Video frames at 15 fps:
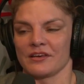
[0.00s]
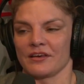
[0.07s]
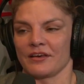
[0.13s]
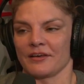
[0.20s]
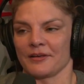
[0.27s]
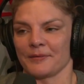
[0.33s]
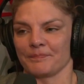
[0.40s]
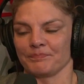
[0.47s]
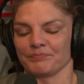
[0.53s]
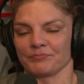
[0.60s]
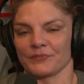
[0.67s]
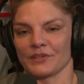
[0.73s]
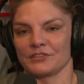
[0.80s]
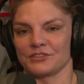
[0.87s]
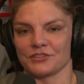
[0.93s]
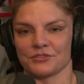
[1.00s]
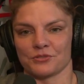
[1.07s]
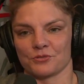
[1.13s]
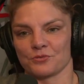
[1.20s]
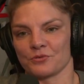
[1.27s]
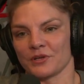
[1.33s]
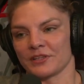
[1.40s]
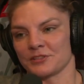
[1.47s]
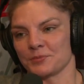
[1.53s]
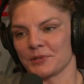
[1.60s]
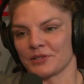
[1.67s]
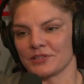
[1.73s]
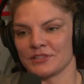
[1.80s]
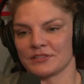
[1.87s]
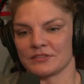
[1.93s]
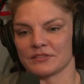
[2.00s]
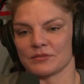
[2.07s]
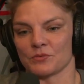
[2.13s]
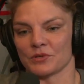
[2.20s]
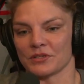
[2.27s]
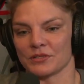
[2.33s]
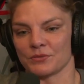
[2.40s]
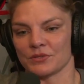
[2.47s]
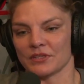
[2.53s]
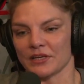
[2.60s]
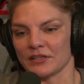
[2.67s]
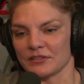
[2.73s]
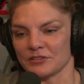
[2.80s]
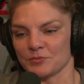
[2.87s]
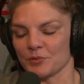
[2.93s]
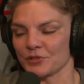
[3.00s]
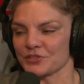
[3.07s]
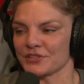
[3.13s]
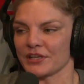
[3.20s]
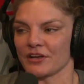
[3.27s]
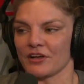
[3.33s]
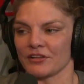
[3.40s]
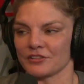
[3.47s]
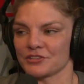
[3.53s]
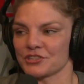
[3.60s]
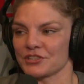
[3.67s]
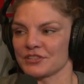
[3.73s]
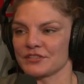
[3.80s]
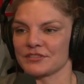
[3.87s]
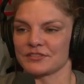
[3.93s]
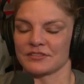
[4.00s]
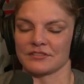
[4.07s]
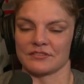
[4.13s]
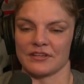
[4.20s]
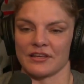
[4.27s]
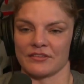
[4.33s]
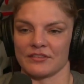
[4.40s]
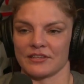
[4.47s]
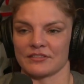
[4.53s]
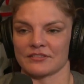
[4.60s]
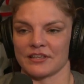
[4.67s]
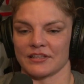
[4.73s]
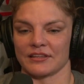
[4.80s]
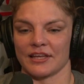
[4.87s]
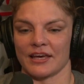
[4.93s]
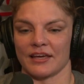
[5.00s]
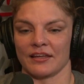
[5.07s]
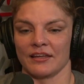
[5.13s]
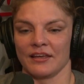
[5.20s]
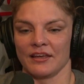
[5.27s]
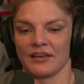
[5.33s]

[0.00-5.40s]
And just through experience and working with like a sports psychologist and things like that,